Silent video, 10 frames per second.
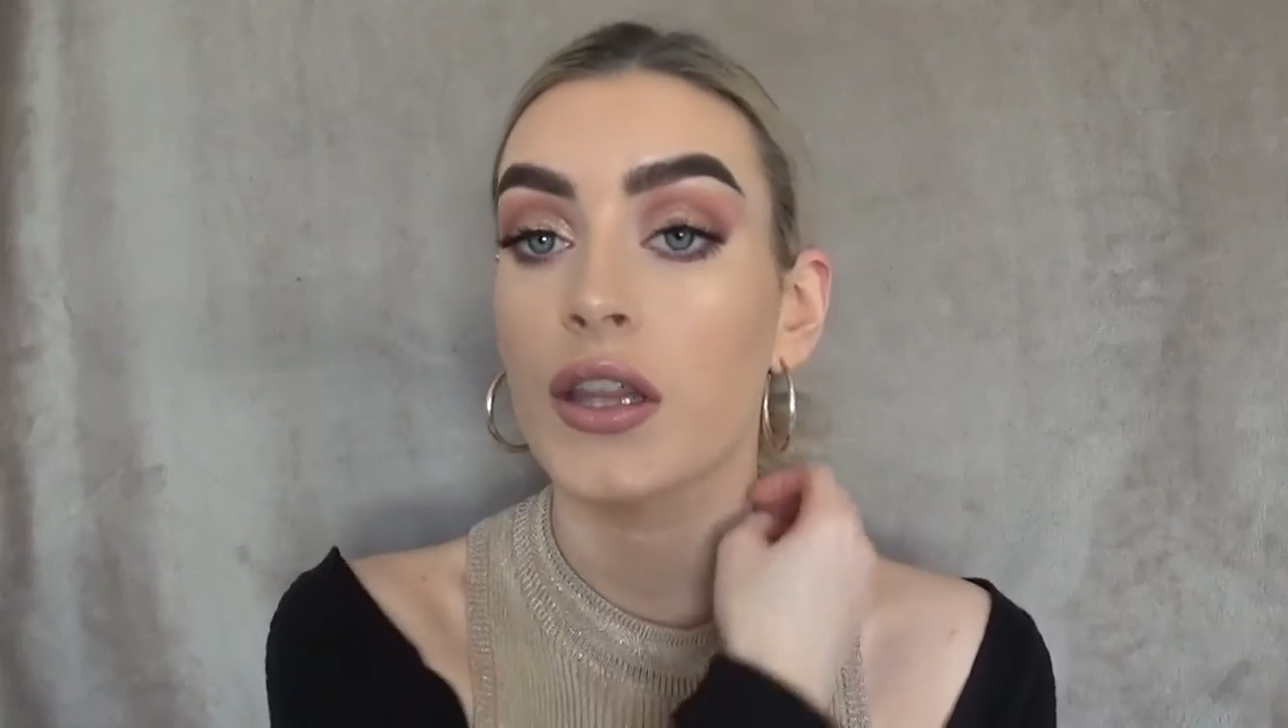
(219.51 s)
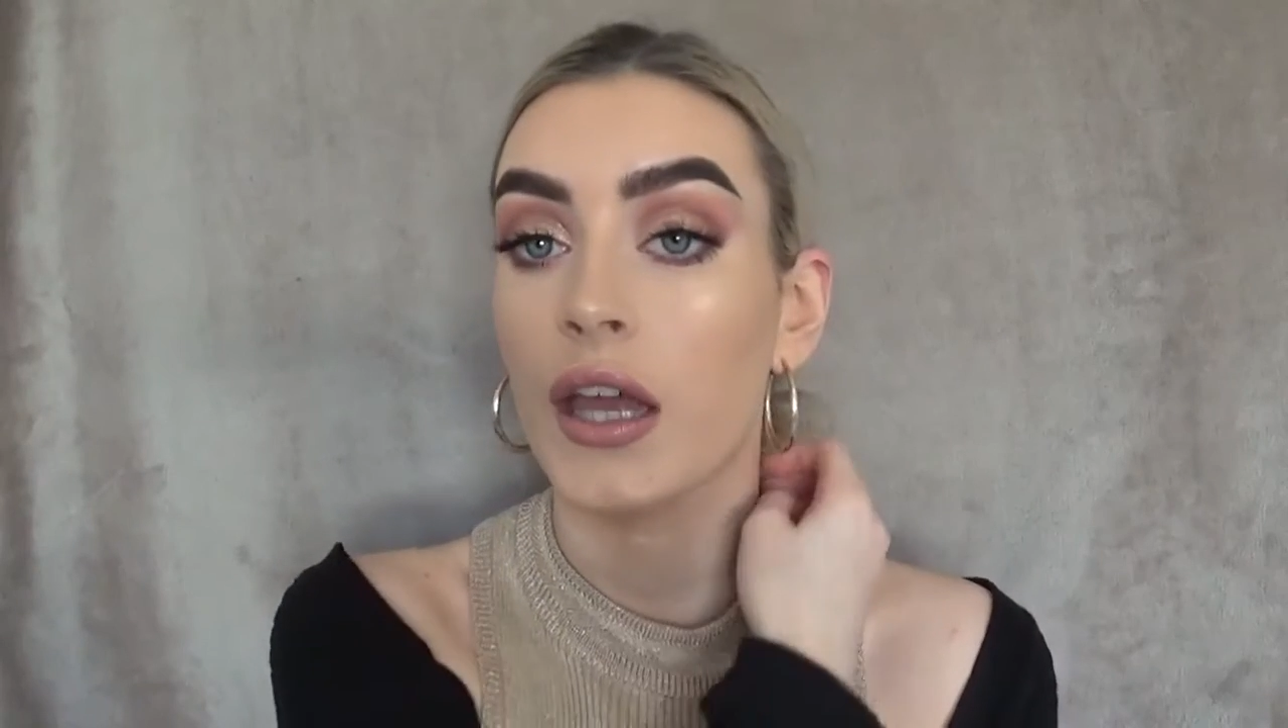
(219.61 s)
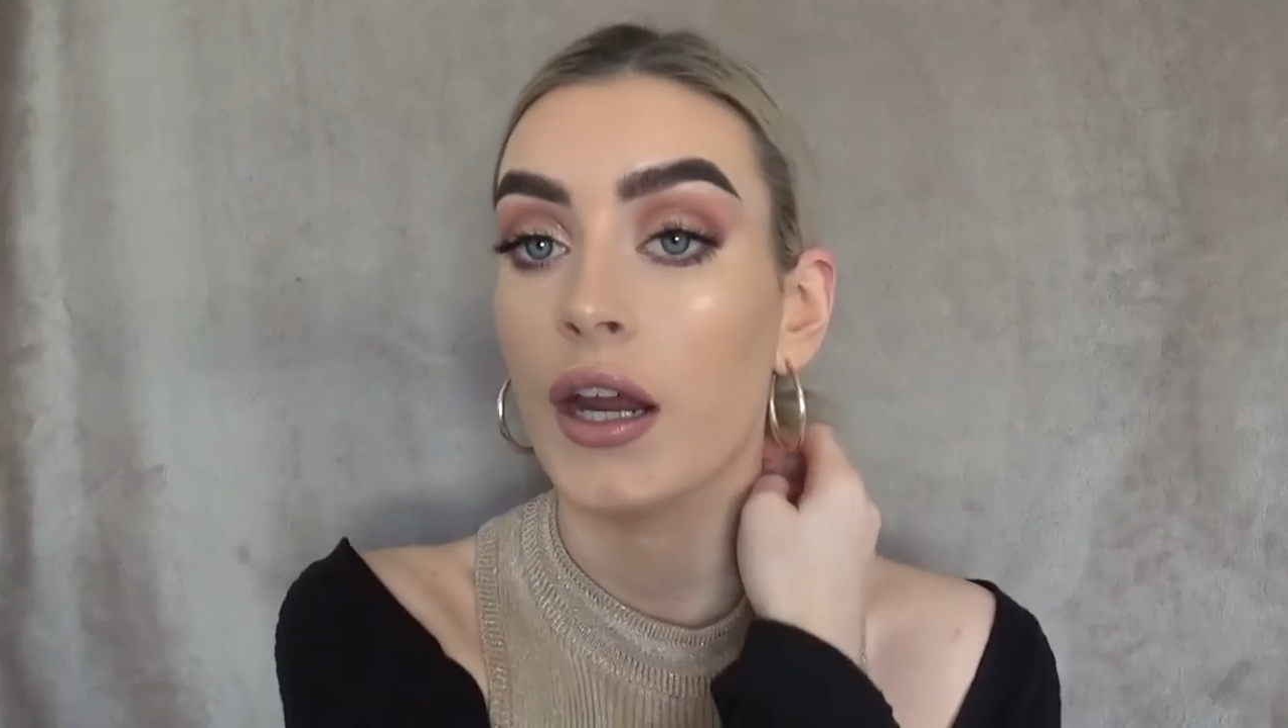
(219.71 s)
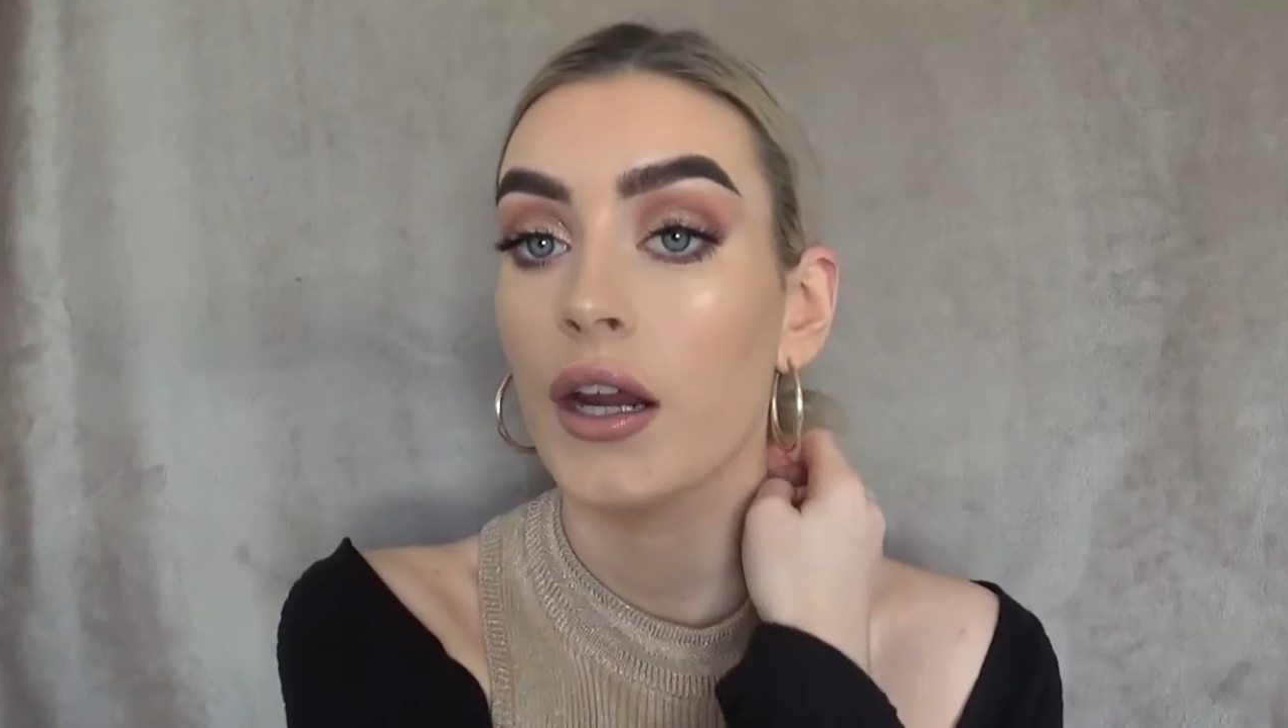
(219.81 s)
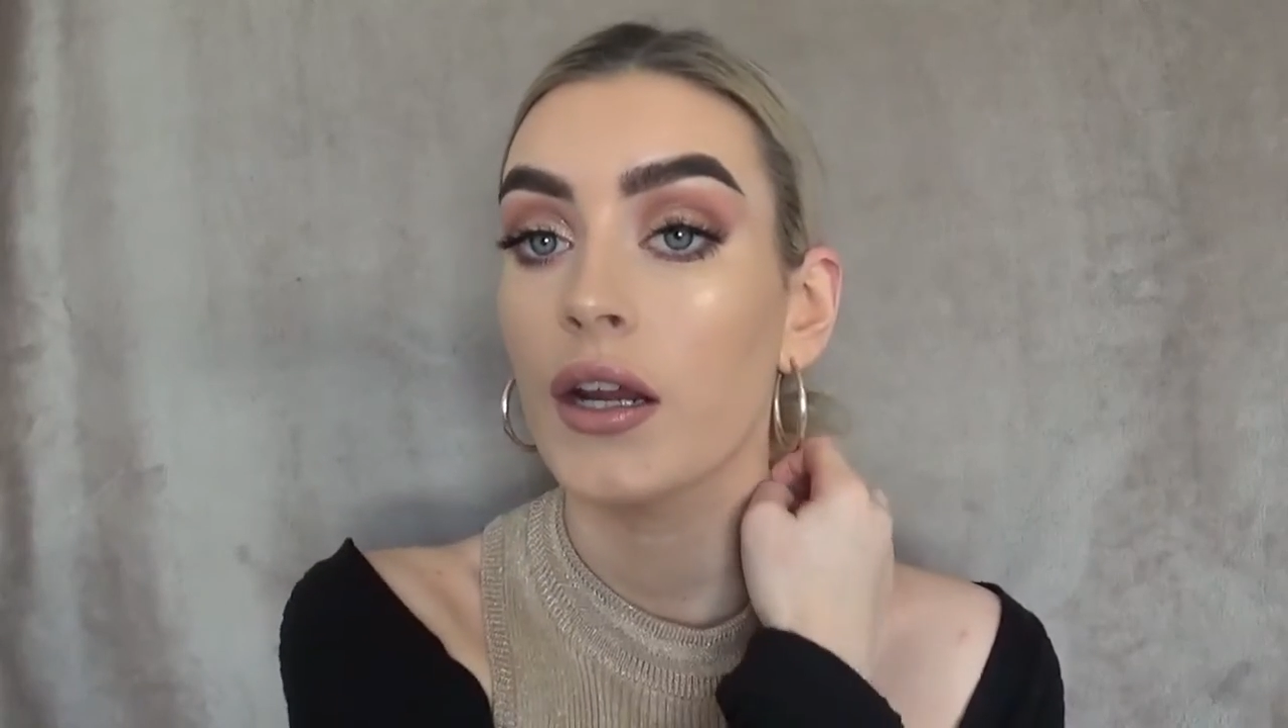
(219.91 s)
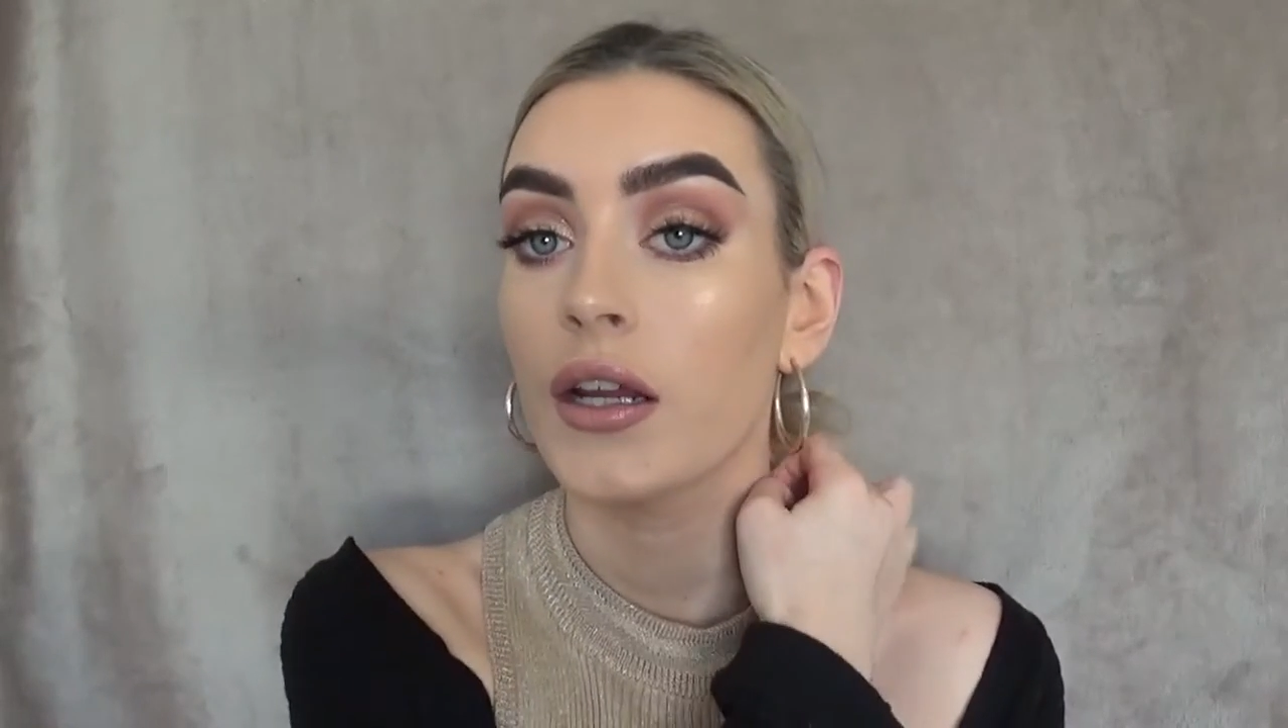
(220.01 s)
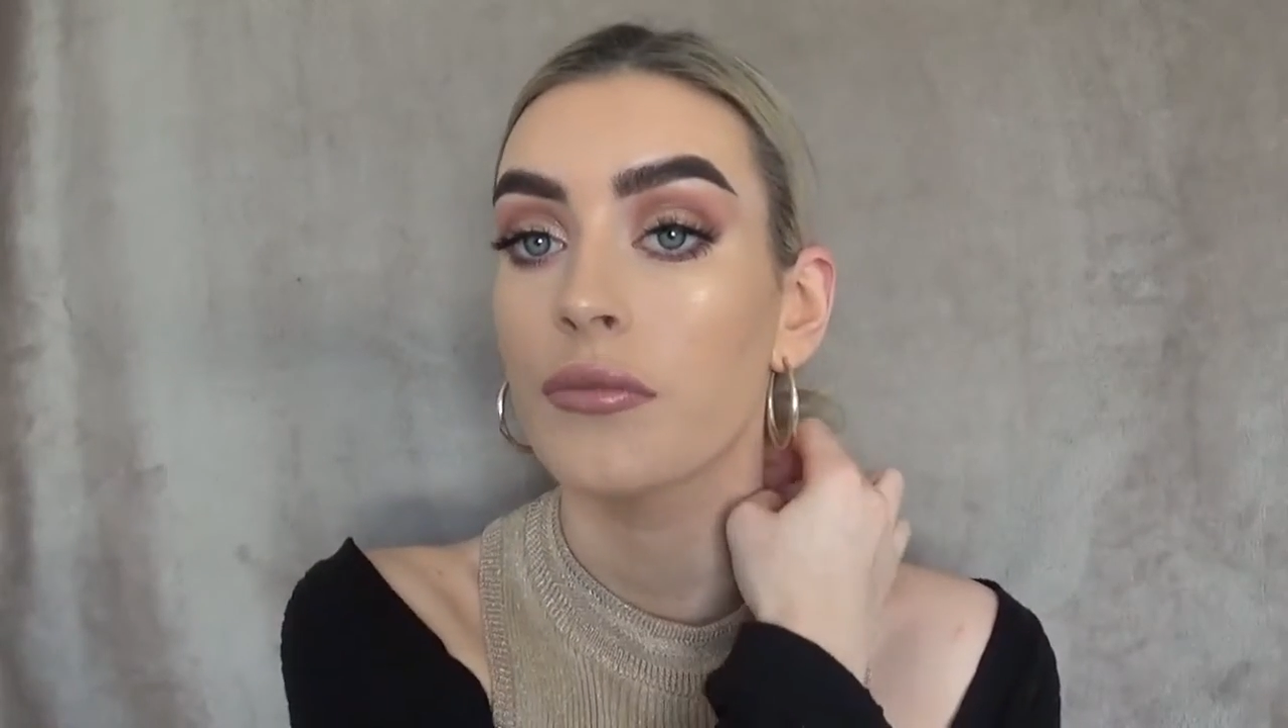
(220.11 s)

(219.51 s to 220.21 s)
there